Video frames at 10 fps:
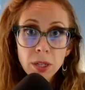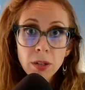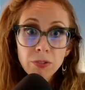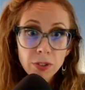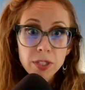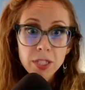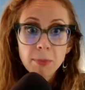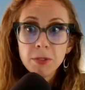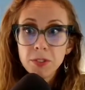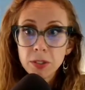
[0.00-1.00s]
for
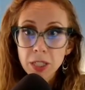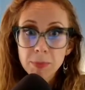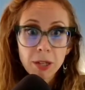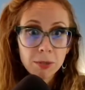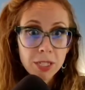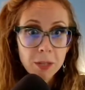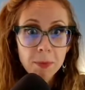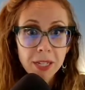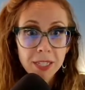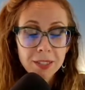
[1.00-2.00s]
some of your email
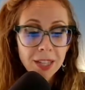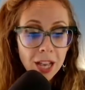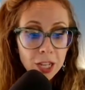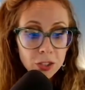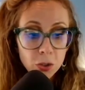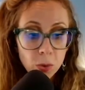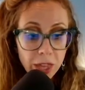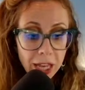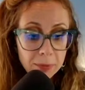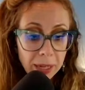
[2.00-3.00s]
recipients. So
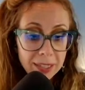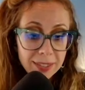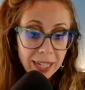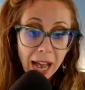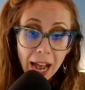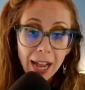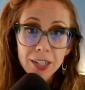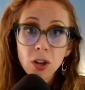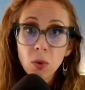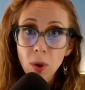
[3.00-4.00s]
they may say, I
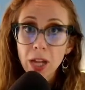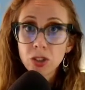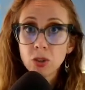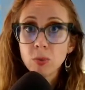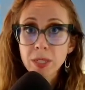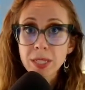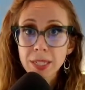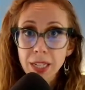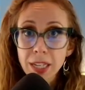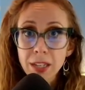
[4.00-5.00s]
don't want to
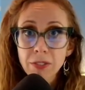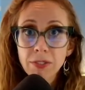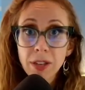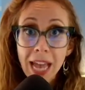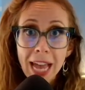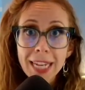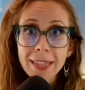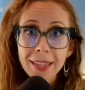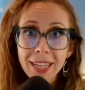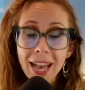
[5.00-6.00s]
receive
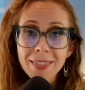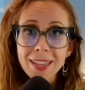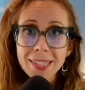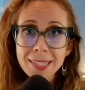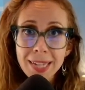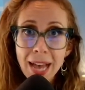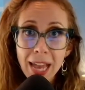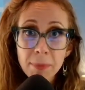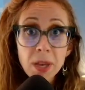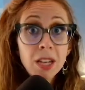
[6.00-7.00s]
anything at this
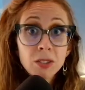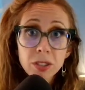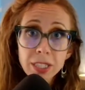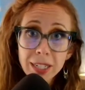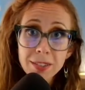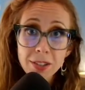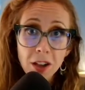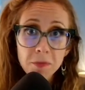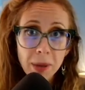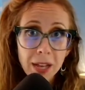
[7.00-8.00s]
time. So you're going to get a
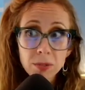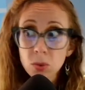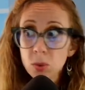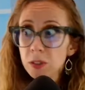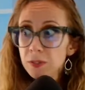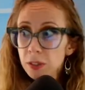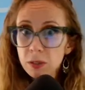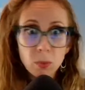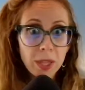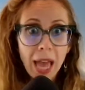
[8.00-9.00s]
soft bounce. Or if you're
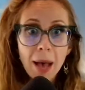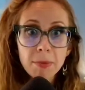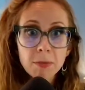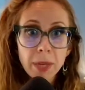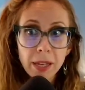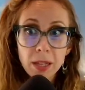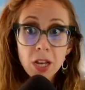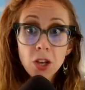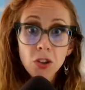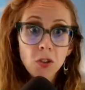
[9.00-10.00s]
with Apple Mail,
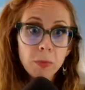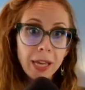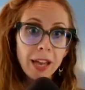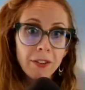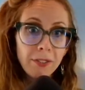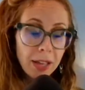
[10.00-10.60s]
you may have